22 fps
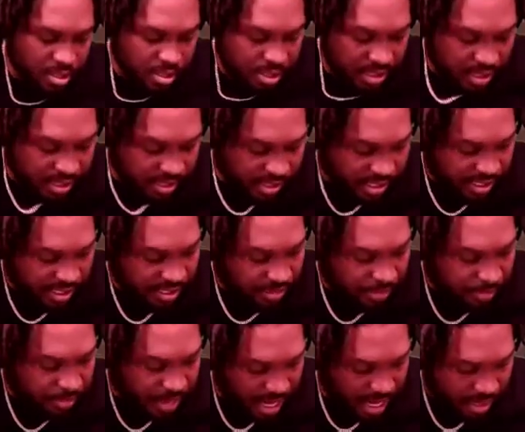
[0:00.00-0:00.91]
it's in a
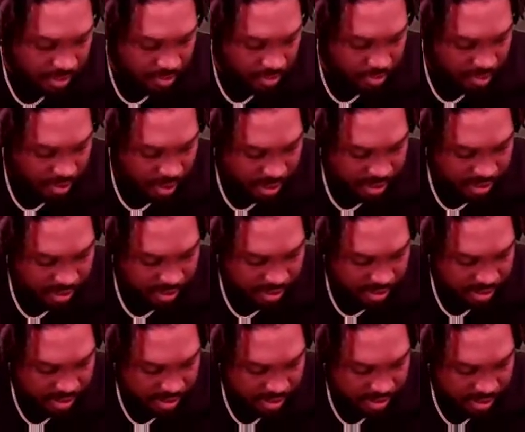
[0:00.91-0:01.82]
bottle, right?
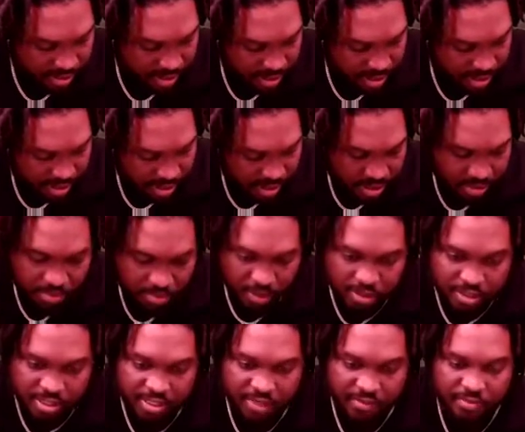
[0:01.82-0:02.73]

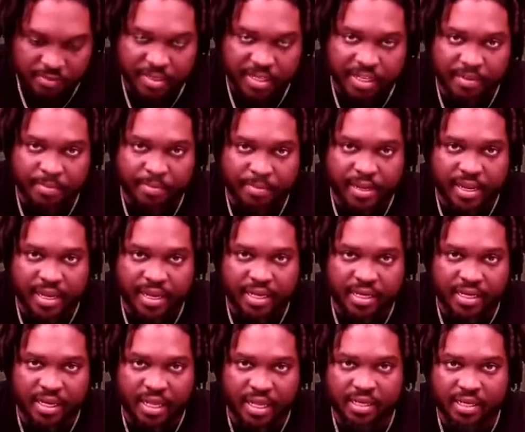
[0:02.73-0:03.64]
Most of them get
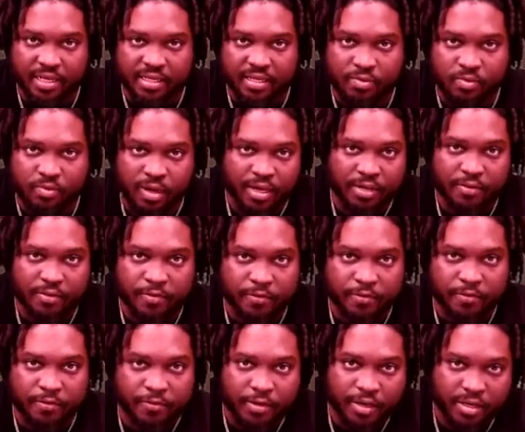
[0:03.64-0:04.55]
made like right in
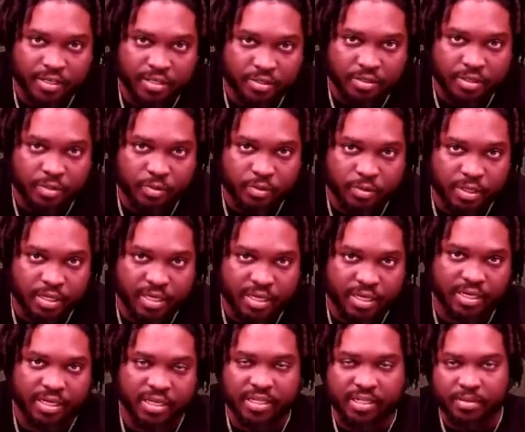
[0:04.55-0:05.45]
front of you and
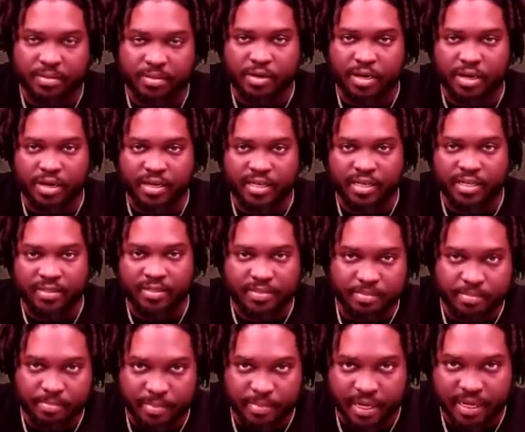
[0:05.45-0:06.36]
whatnot at the bar. They
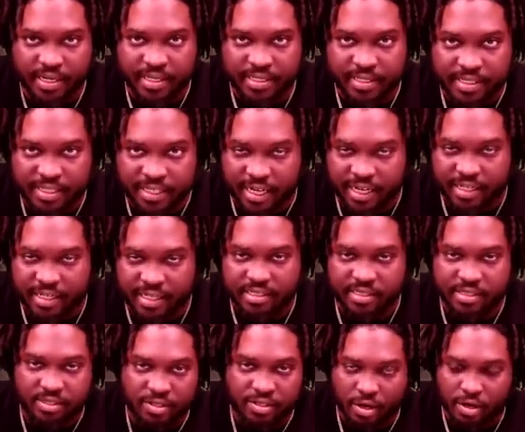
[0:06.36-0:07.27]
make it, shake it,
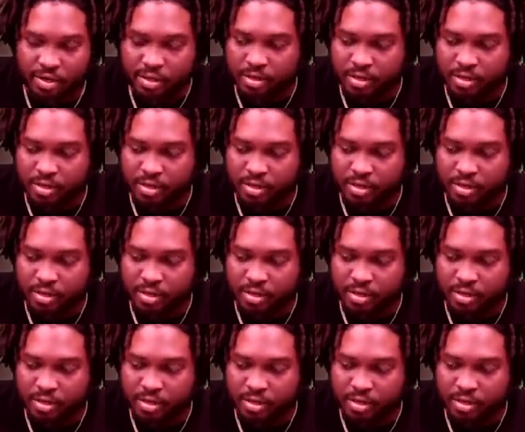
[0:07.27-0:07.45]
stir